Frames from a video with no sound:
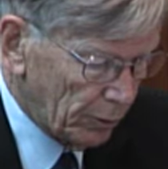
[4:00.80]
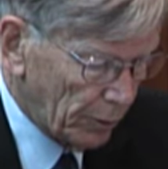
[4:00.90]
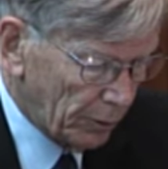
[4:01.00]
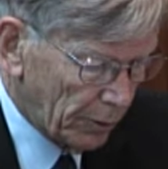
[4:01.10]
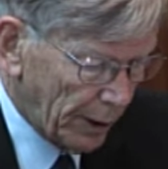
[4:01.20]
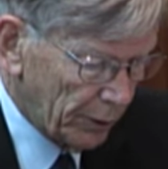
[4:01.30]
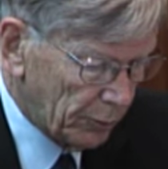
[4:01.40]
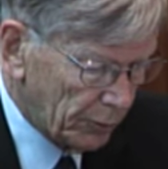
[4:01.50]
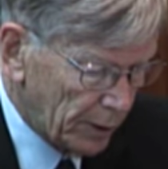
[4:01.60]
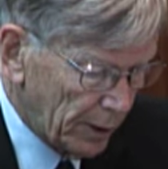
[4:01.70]
with the
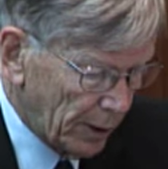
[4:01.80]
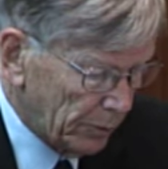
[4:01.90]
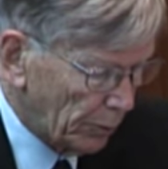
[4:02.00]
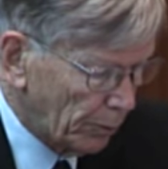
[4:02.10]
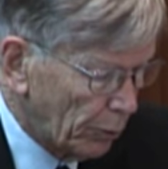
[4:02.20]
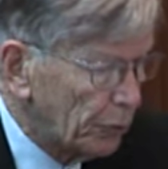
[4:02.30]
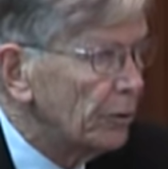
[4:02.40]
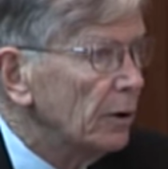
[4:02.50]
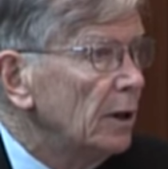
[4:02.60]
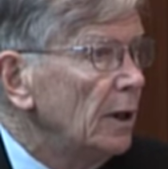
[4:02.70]
rights was clearly
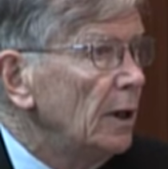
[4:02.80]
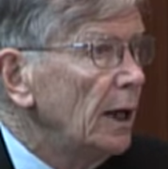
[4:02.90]
proportionate,